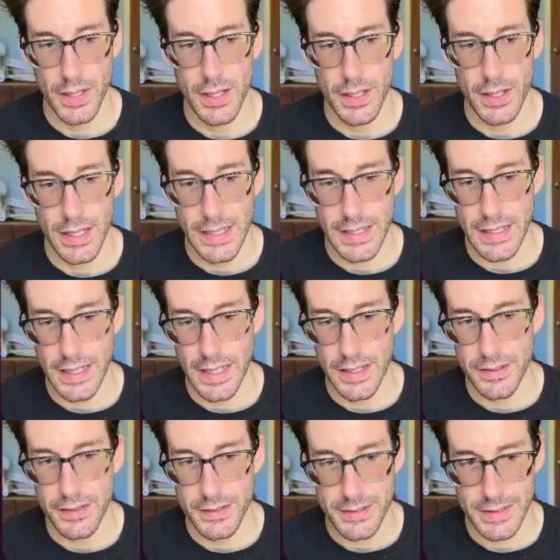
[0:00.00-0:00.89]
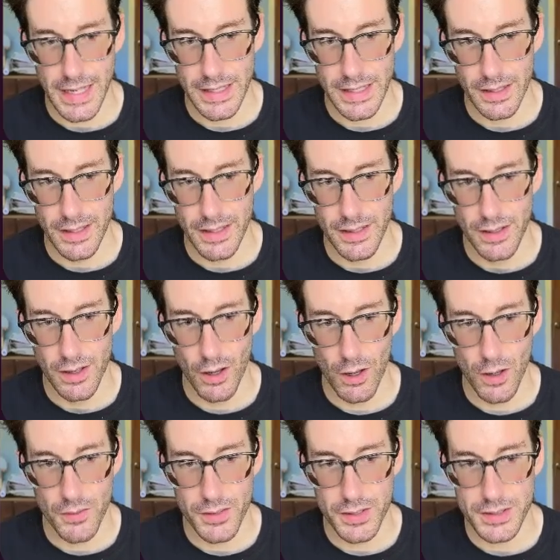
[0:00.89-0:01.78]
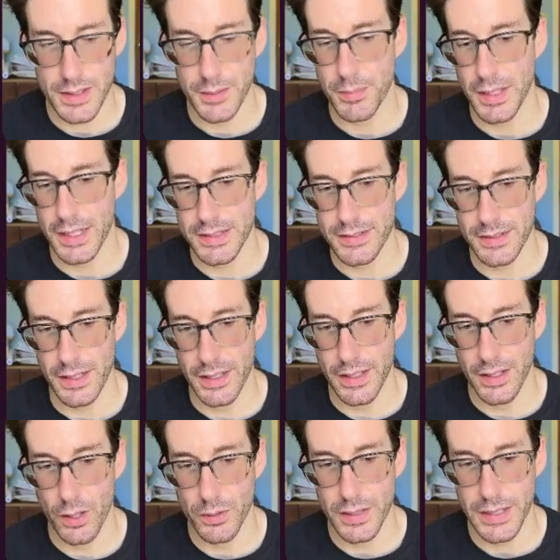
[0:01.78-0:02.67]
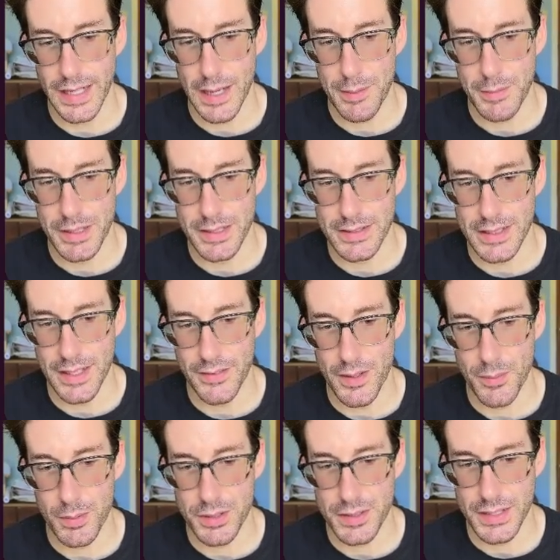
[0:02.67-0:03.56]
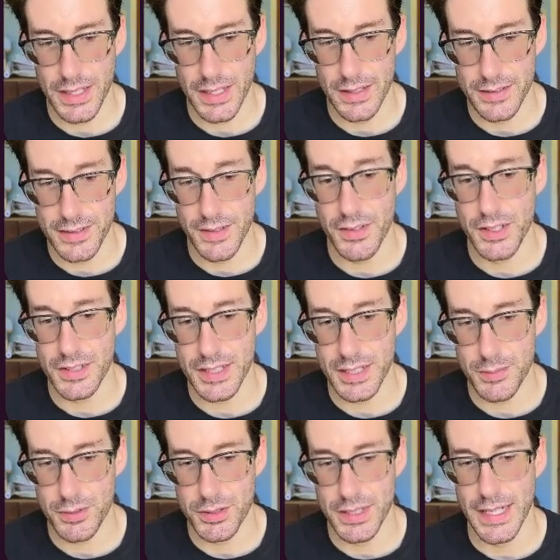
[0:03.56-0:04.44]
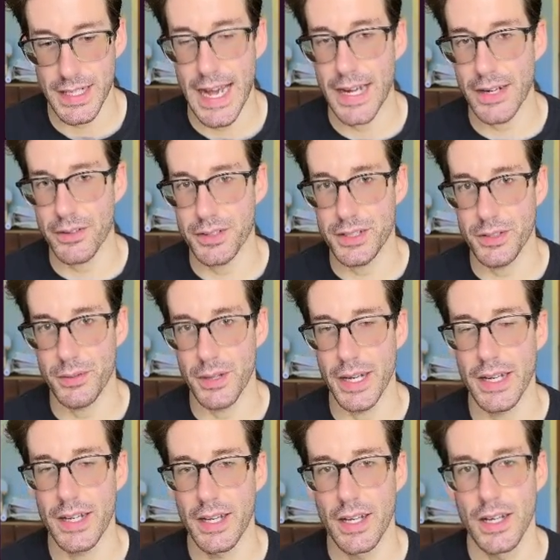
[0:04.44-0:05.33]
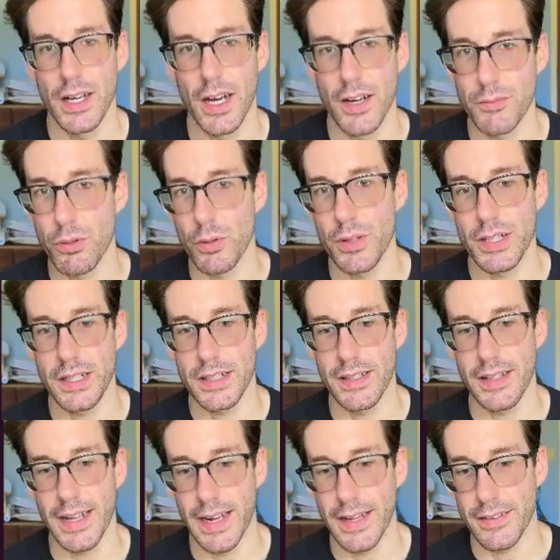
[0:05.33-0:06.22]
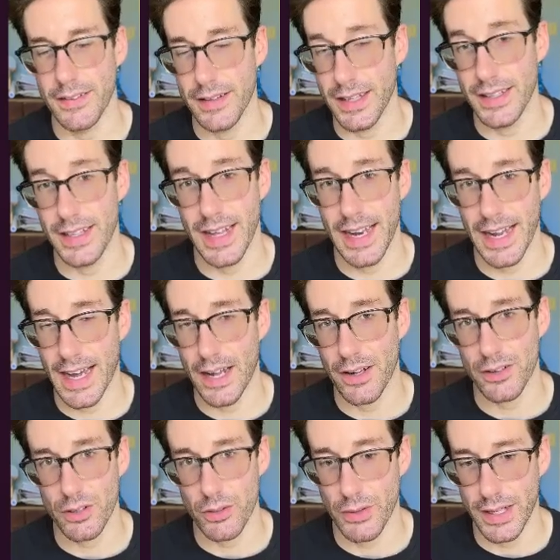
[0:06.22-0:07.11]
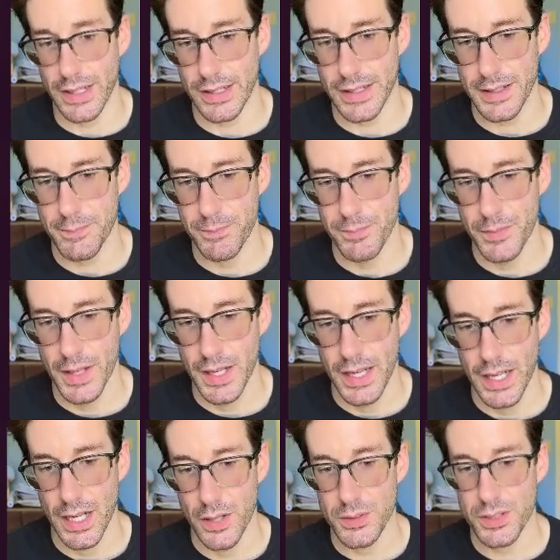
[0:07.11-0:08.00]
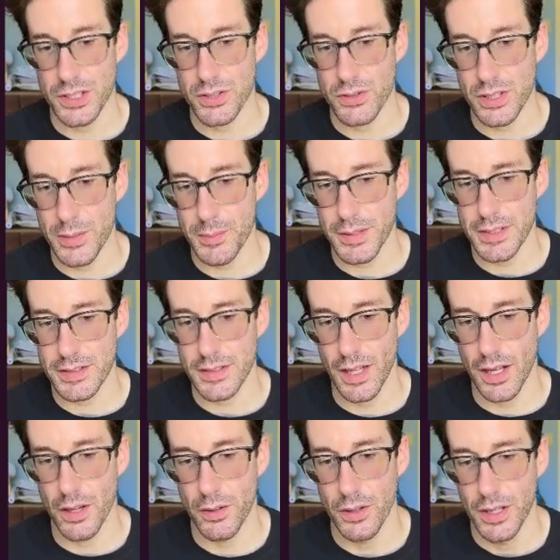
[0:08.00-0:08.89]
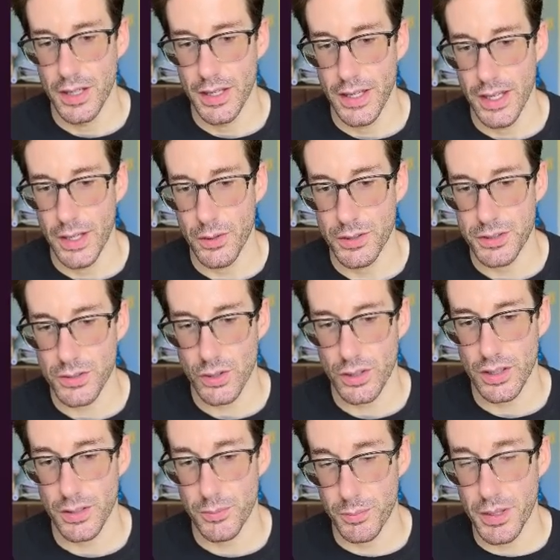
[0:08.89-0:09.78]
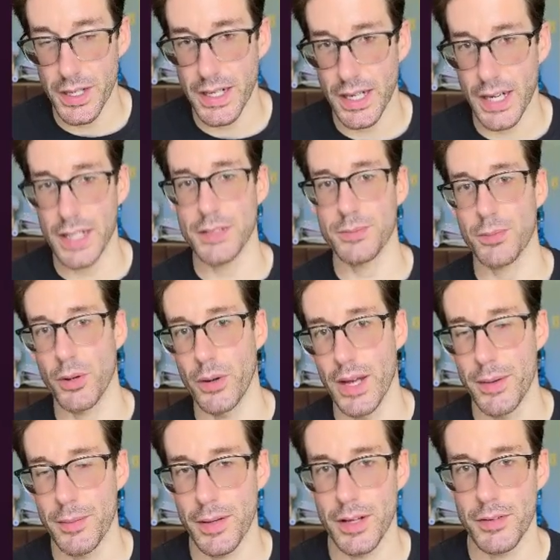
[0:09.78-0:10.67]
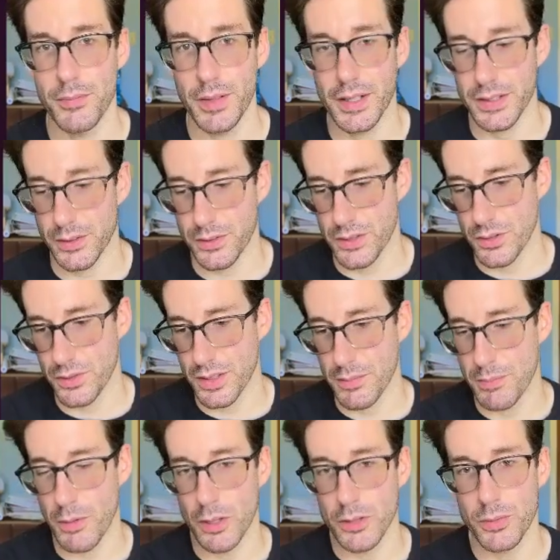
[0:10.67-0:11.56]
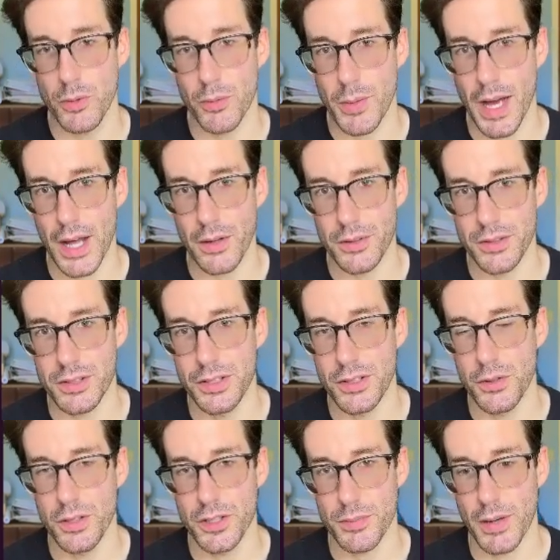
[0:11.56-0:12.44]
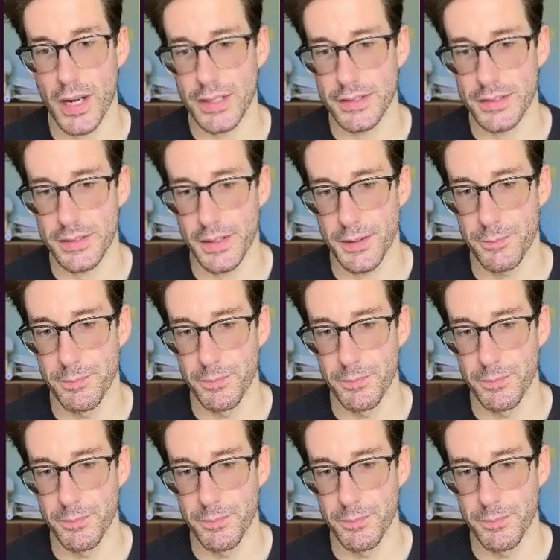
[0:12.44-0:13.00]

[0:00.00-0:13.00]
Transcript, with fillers: In the end, sadly, all of this complexity only got me a seventy percent, seventy-six percent accuracy rate of pulling the data, the data out correctly. It was extremely slow, and it was pretty cost prohibitive because I was using multiple models to do this processing.